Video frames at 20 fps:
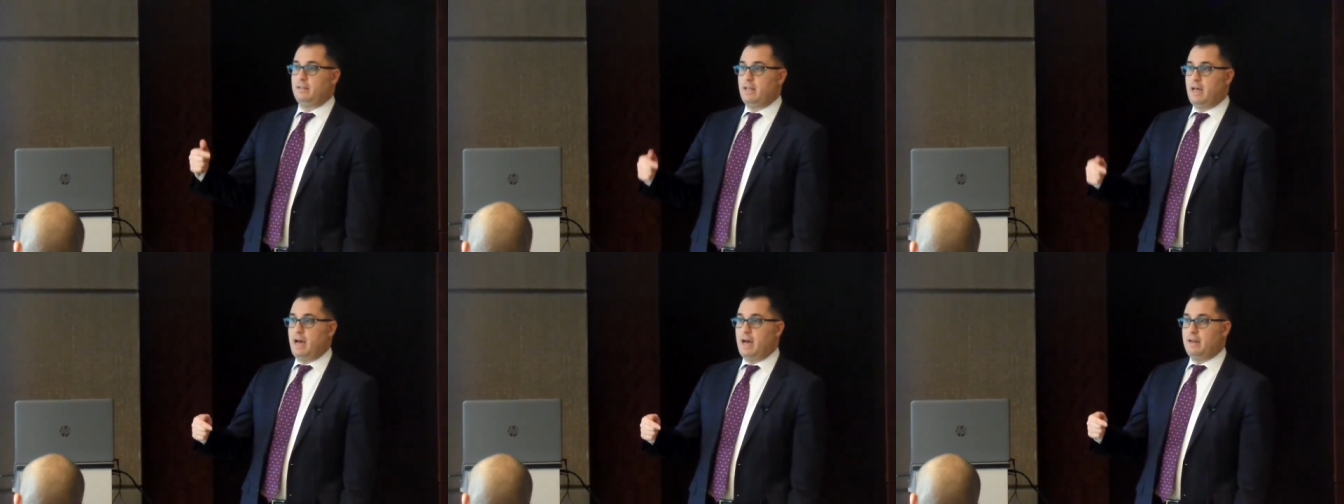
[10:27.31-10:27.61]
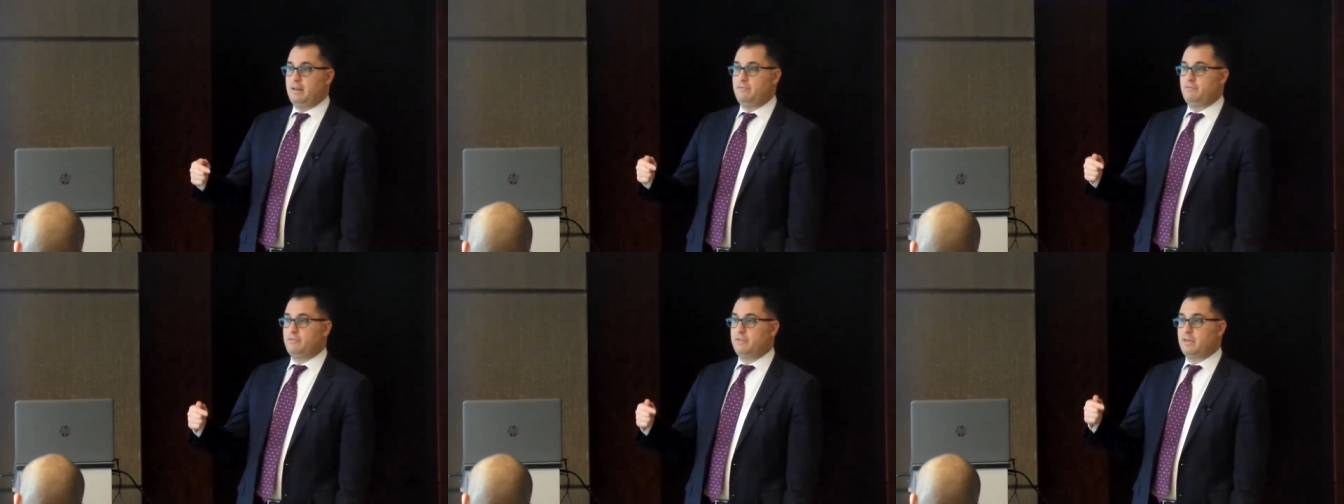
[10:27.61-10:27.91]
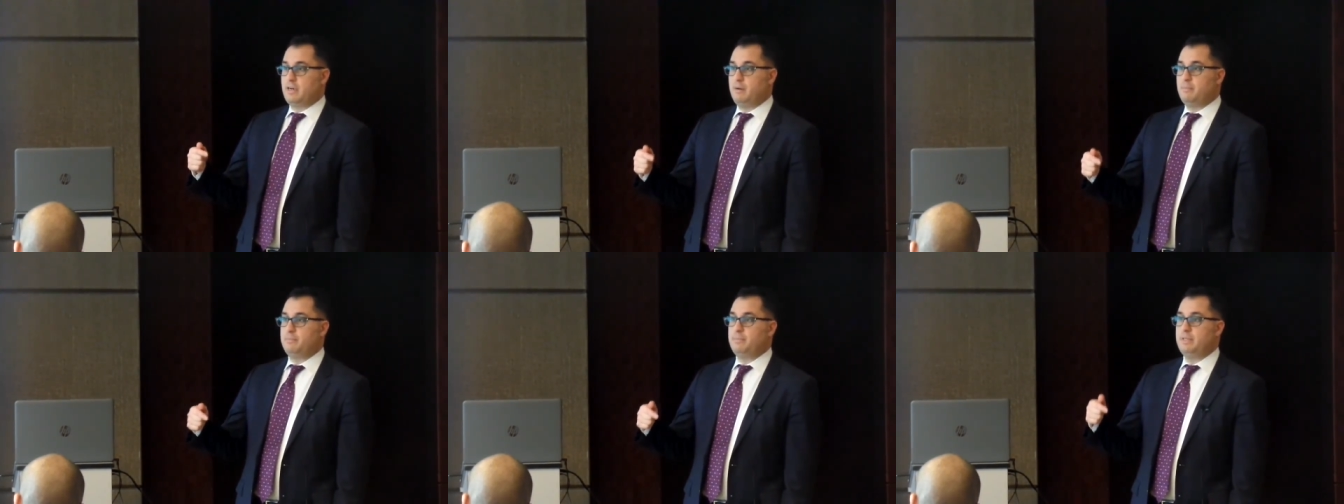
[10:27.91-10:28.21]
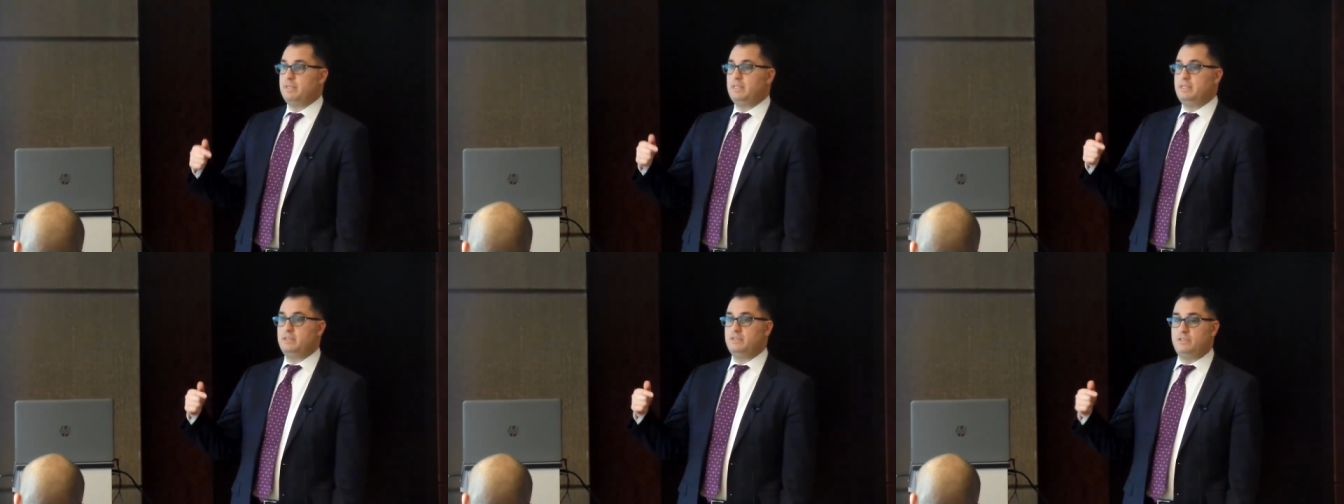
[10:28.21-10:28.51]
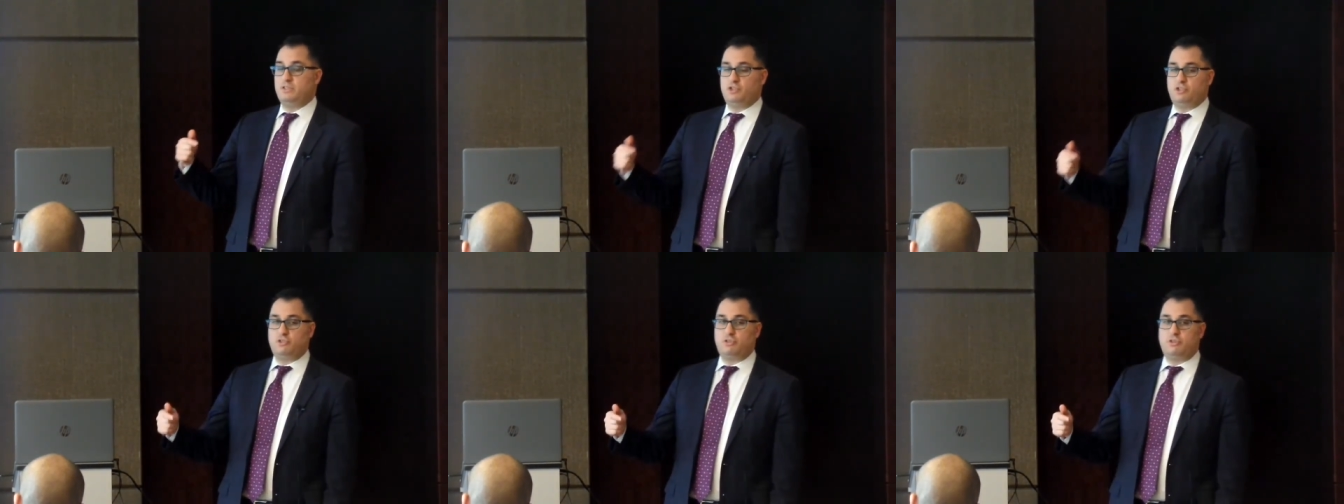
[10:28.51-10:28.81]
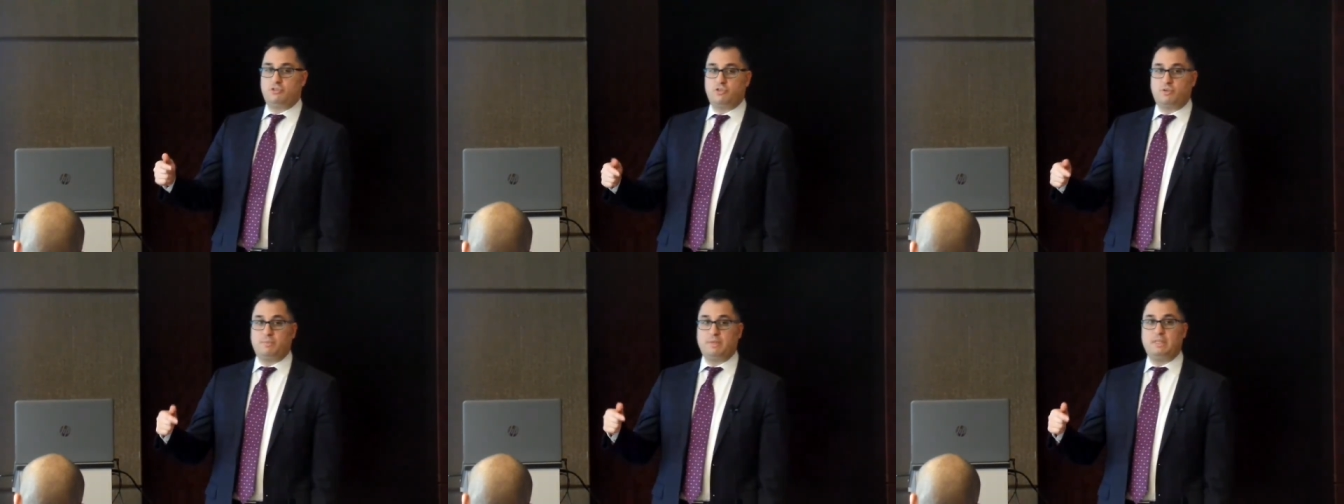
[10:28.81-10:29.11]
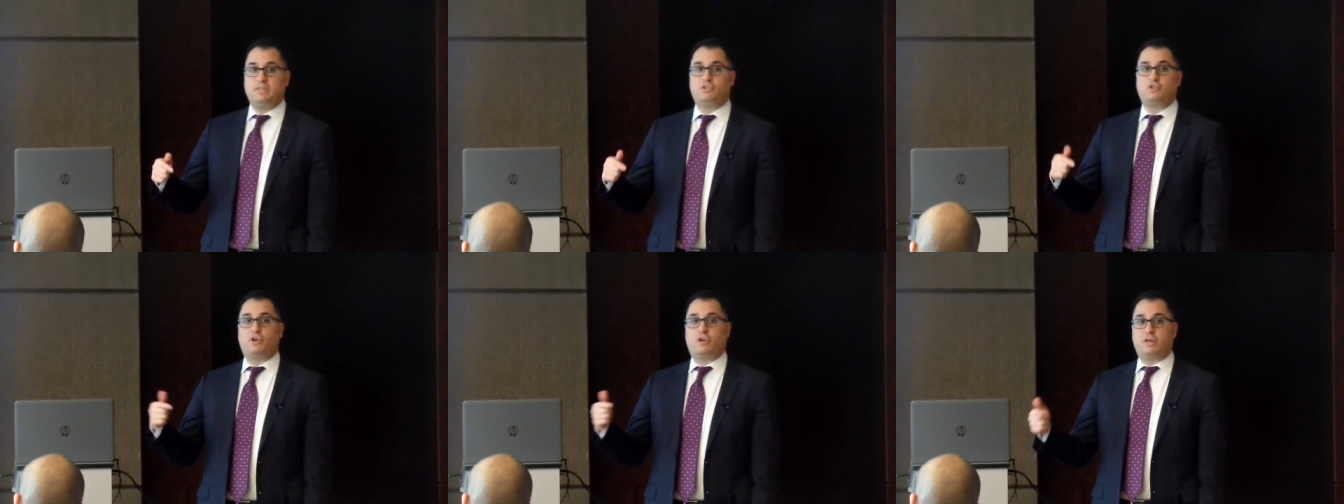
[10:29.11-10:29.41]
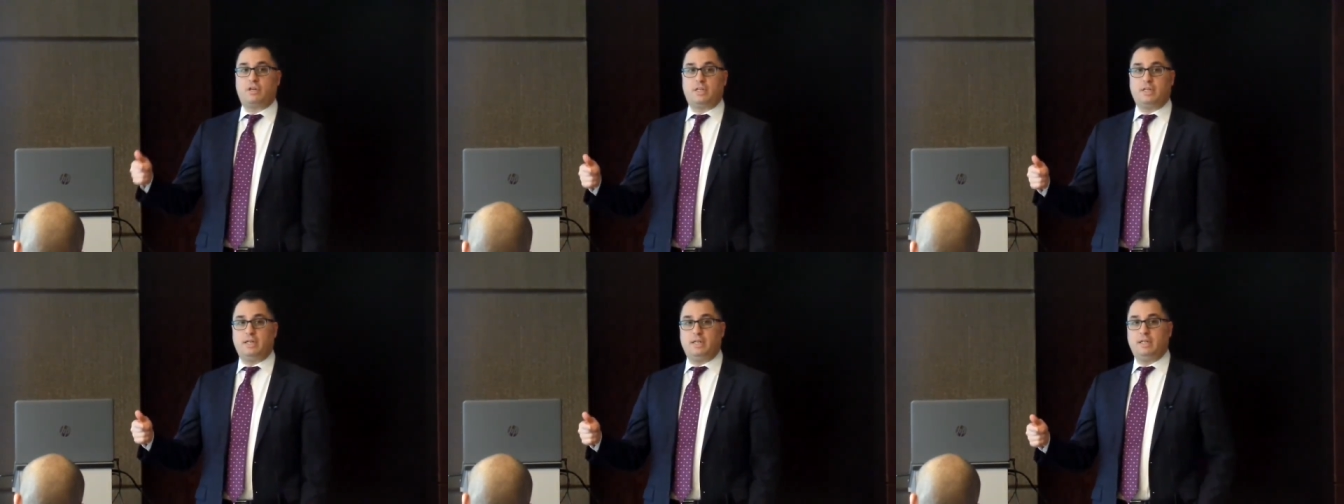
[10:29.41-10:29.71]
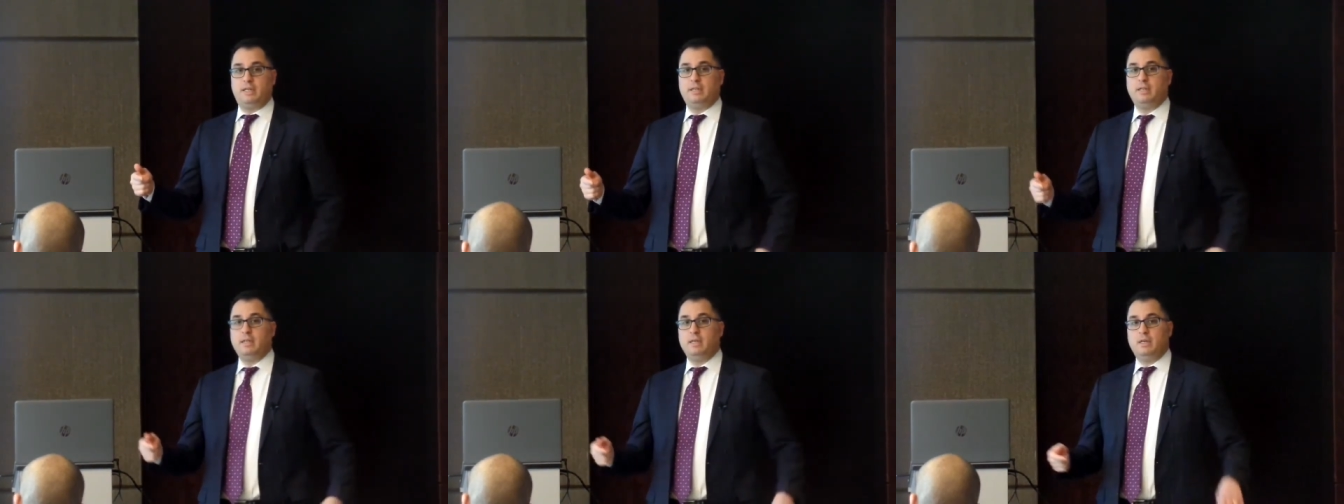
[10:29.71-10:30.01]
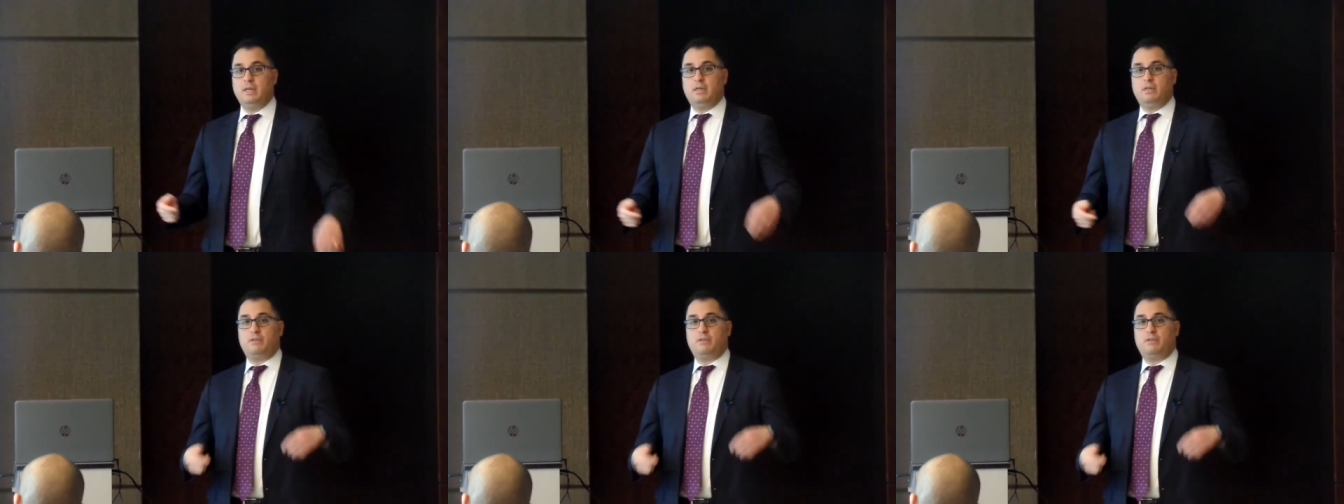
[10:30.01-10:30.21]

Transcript: a lot of companies, insurers, are being targeted